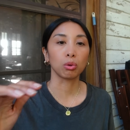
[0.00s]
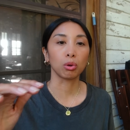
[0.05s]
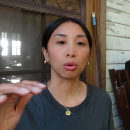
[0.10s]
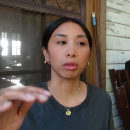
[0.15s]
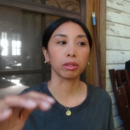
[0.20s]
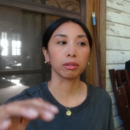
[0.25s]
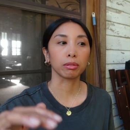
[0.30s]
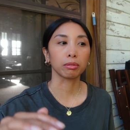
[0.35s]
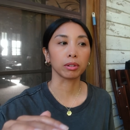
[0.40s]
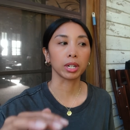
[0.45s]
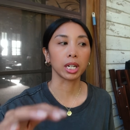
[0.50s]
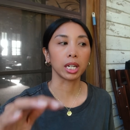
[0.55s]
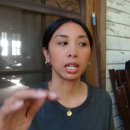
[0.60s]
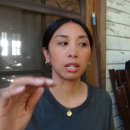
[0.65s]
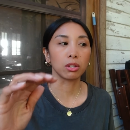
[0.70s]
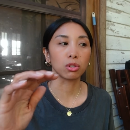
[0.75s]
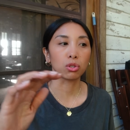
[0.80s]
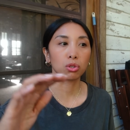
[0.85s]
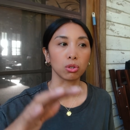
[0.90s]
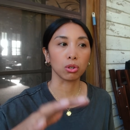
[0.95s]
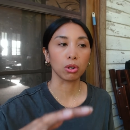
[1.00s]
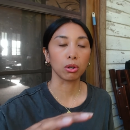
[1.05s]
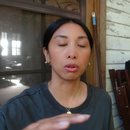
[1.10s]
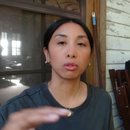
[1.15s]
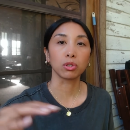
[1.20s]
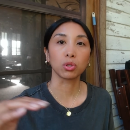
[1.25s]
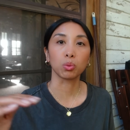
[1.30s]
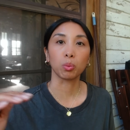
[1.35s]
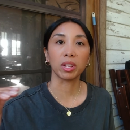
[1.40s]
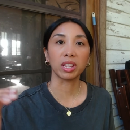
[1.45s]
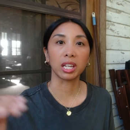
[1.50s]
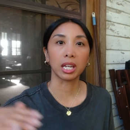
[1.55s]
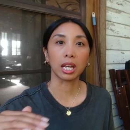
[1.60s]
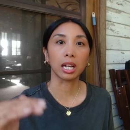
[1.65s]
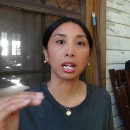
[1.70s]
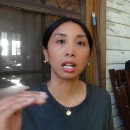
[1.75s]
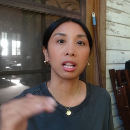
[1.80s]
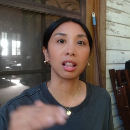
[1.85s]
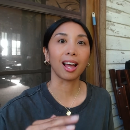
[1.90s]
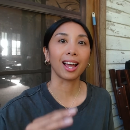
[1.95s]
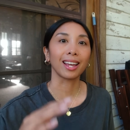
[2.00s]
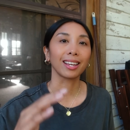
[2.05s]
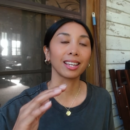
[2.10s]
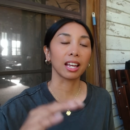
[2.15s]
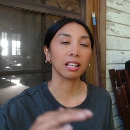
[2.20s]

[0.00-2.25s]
or 3 stones where the incline